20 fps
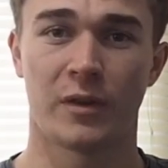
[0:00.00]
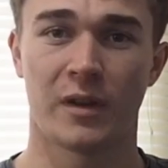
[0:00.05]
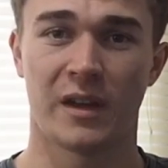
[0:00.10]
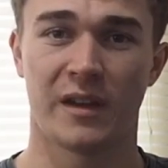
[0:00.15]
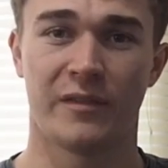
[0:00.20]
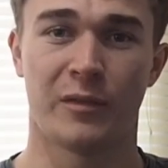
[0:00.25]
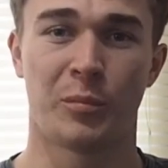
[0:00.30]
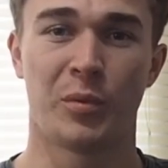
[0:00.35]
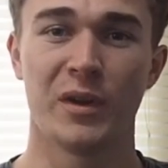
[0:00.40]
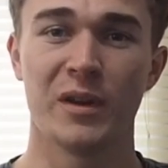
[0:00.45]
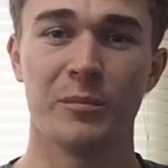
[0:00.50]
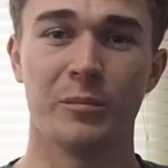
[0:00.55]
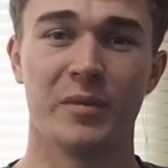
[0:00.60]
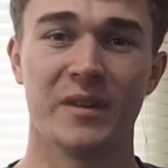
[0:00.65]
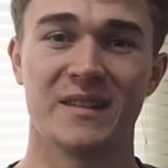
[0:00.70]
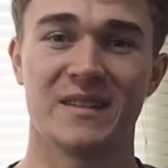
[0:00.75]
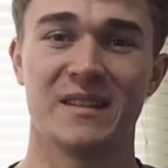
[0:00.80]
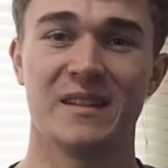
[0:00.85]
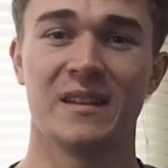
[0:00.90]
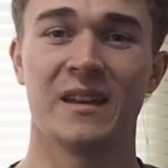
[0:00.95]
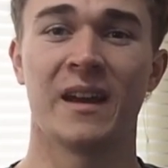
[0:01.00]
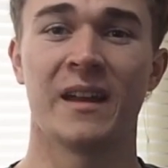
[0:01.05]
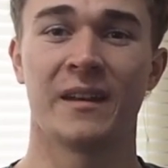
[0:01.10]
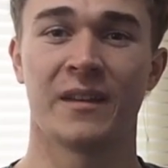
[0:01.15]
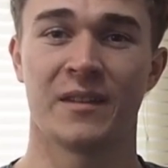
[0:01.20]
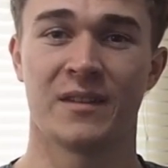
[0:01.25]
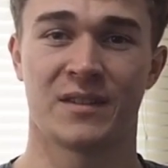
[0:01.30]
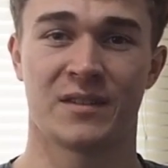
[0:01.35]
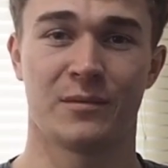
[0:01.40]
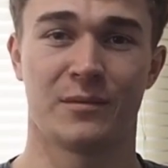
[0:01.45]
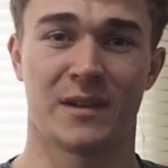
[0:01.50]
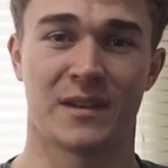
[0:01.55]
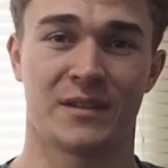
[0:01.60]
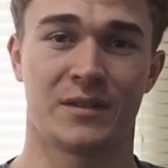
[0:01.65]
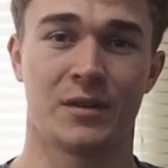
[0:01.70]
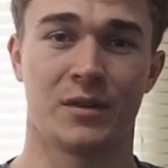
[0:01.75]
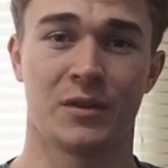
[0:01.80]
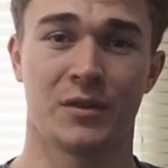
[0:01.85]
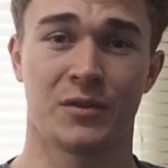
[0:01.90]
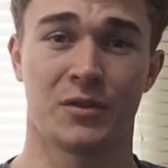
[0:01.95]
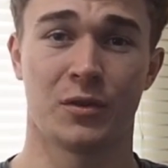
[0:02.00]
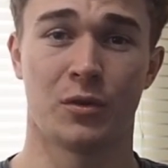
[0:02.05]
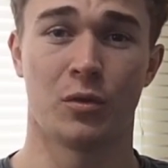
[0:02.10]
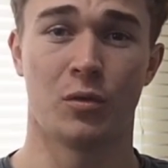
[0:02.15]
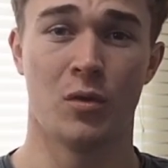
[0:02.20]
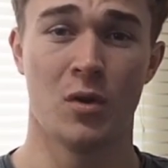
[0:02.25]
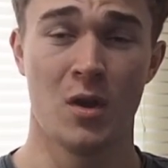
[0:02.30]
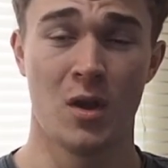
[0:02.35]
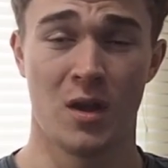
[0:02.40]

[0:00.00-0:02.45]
I have a pretty busy end of the semester, so